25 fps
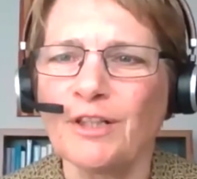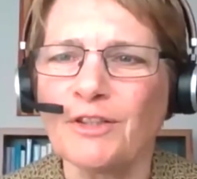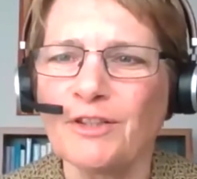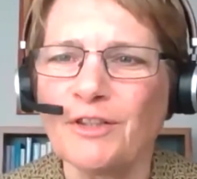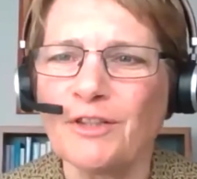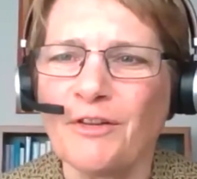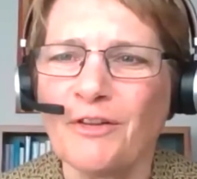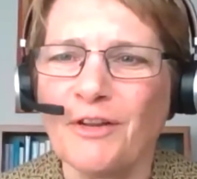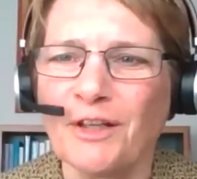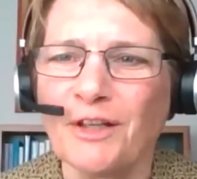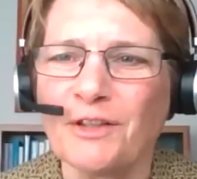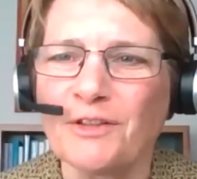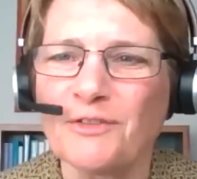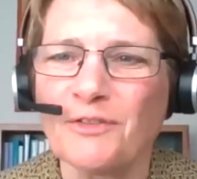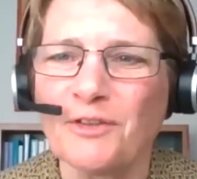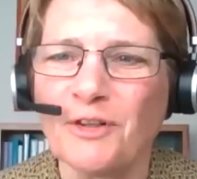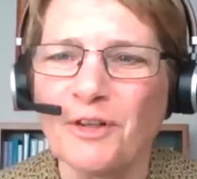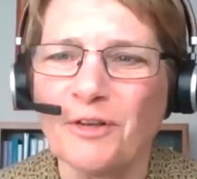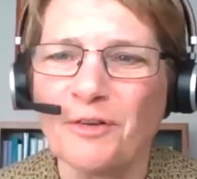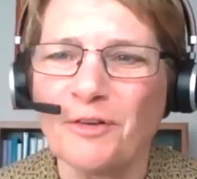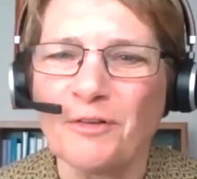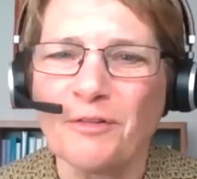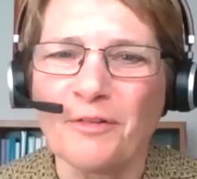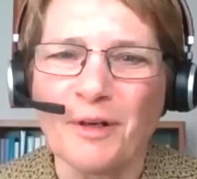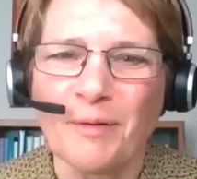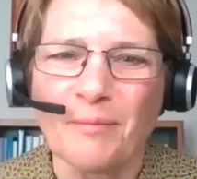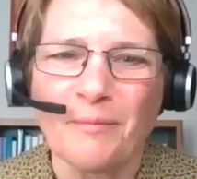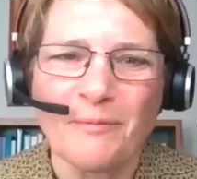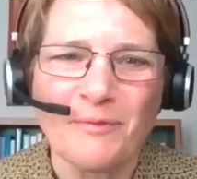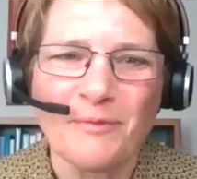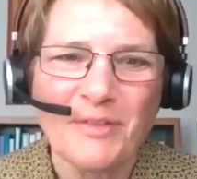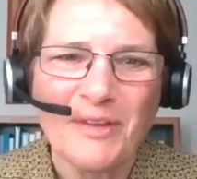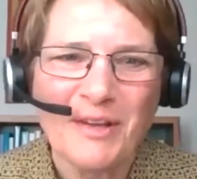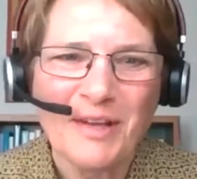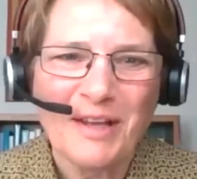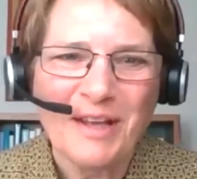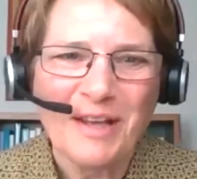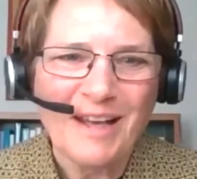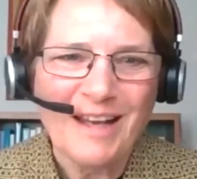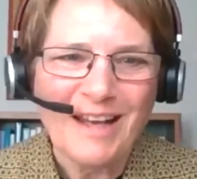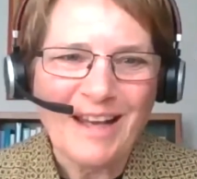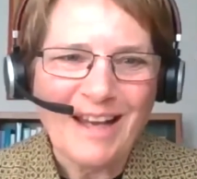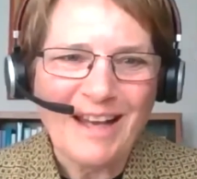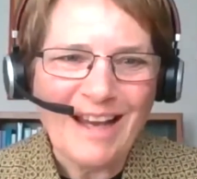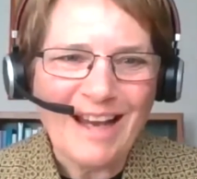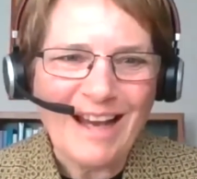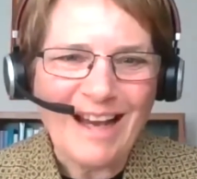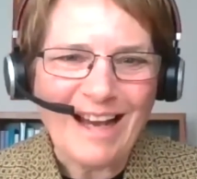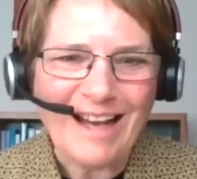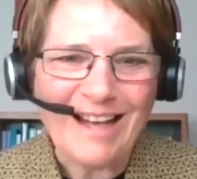So thanks for your
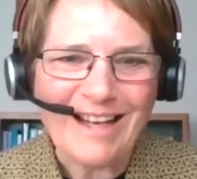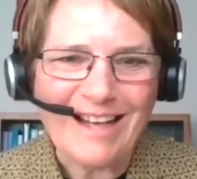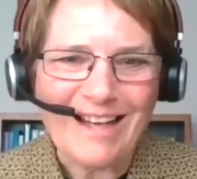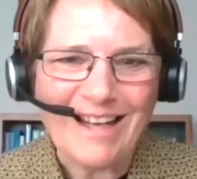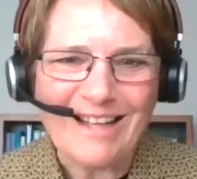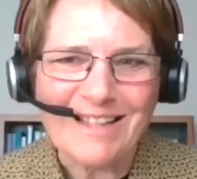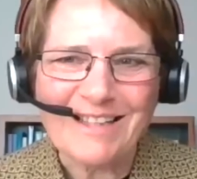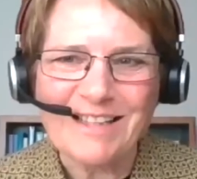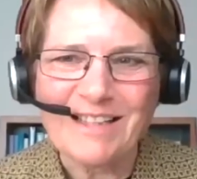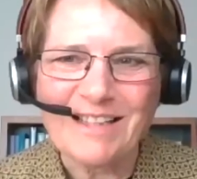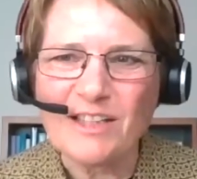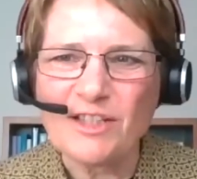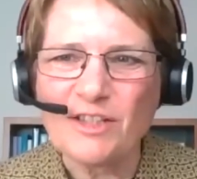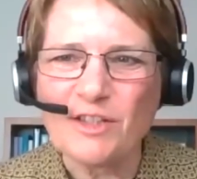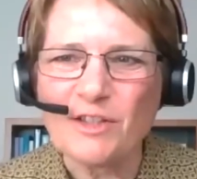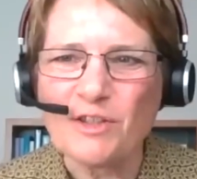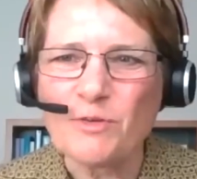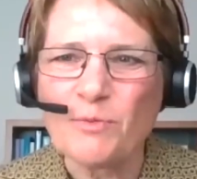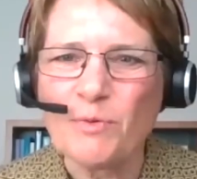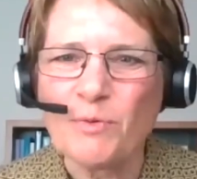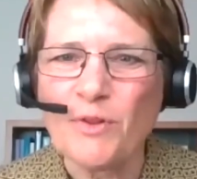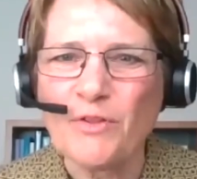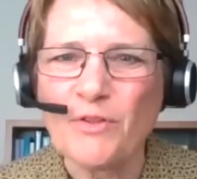assistance with